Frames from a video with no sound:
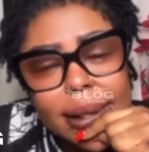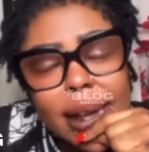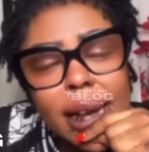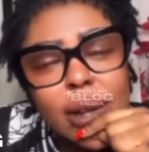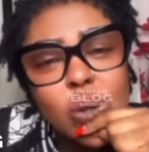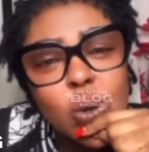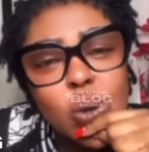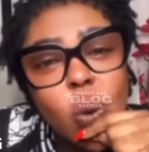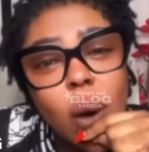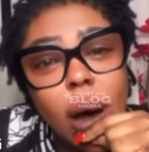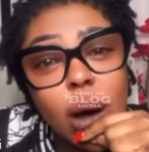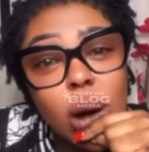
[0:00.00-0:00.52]

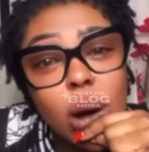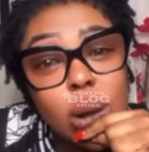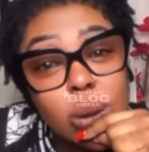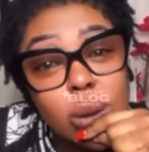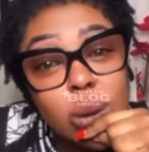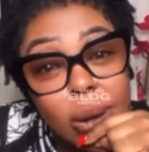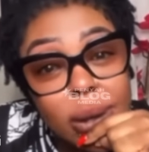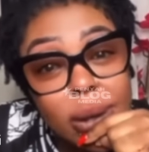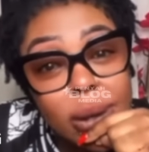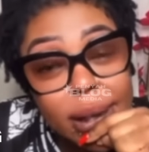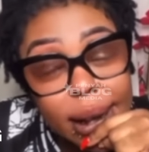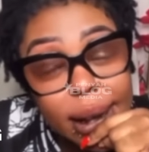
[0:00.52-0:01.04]
that do I
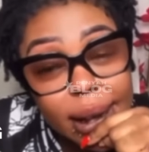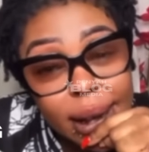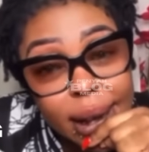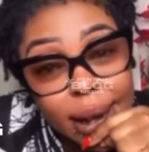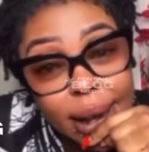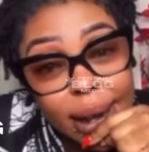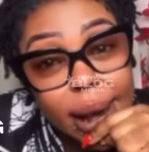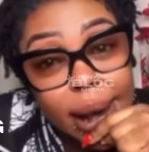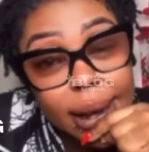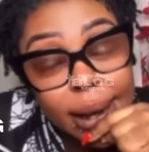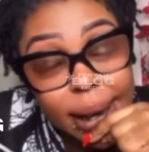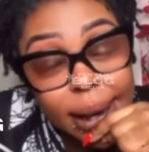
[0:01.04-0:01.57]
also think
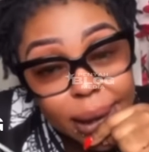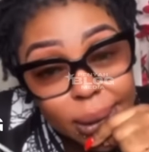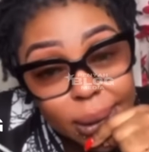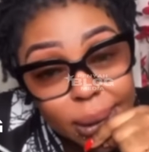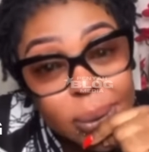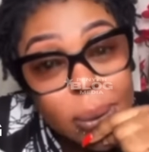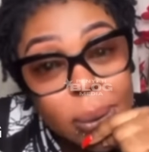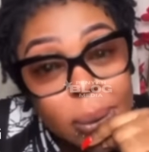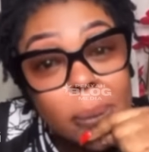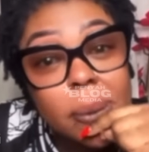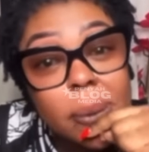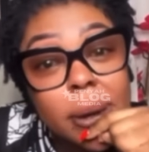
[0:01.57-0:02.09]
he can
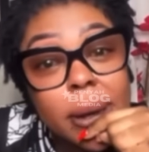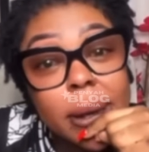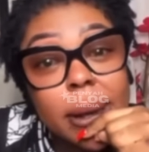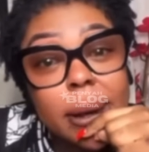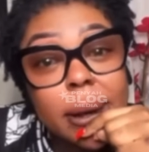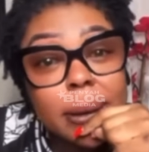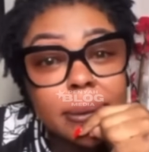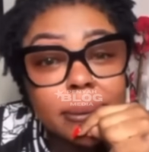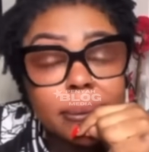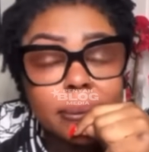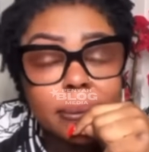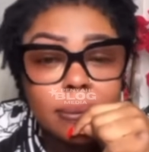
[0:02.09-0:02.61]
kill
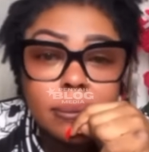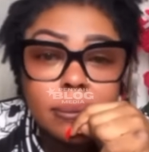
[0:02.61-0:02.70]
somebody?